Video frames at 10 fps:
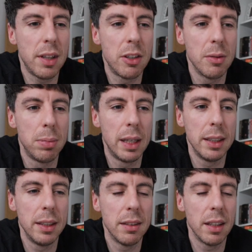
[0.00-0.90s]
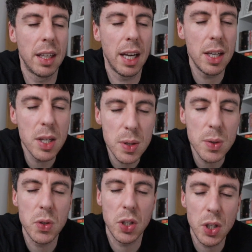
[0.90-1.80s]
succession planning is a
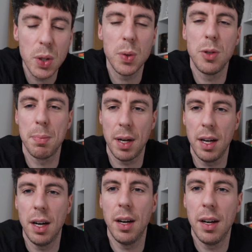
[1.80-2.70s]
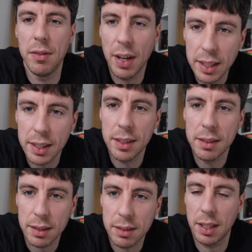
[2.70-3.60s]
huge part of any
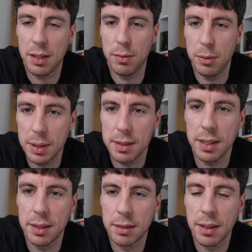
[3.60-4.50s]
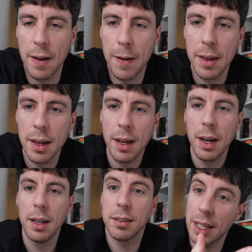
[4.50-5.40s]
successful business.
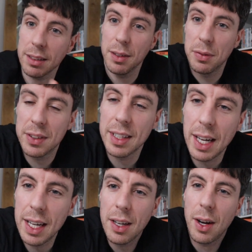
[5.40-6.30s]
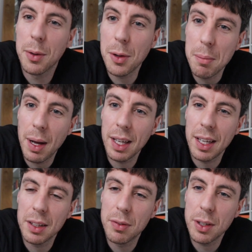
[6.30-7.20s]
So that's it for today. I'll come
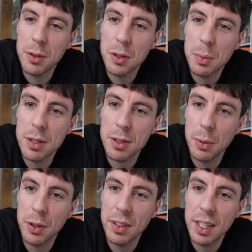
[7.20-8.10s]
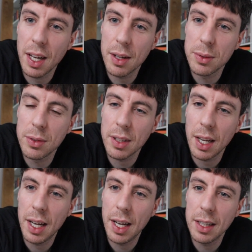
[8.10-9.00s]
back in the future with some other videos
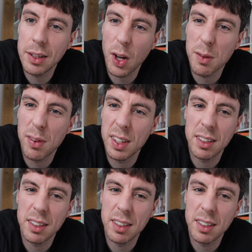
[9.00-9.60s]
and hopefully